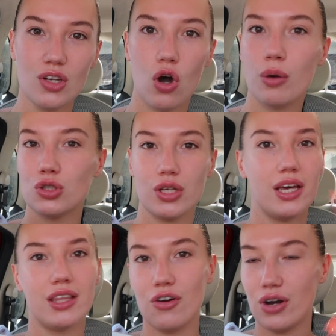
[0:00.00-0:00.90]
I was just
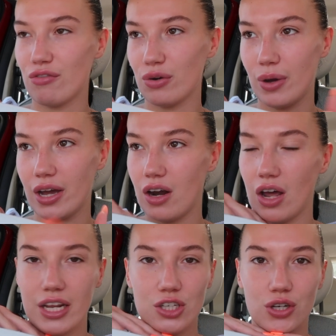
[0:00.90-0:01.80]
here, there and everywhere.
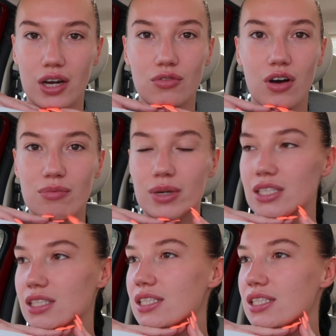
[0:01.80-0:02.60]
Like literally had five minutes